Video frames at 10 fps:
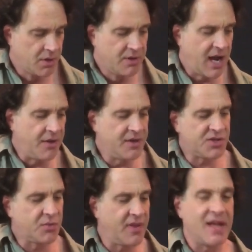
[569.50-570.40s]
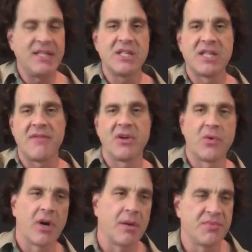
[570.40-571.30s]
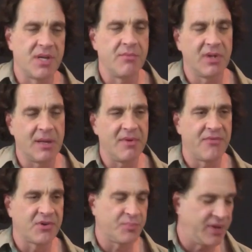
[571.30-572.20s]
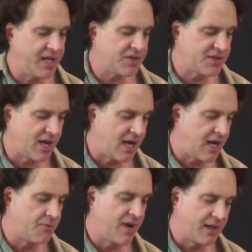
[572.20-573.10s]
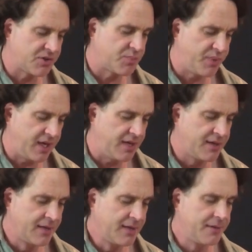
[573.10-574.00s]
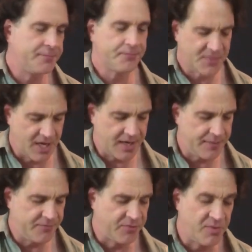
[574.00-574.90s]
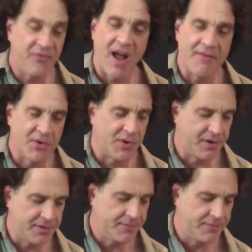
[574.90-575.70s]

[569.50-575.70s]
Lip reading: Now, this is where that D7 chord comes in, but let me first play its regular speed from the 5 chord.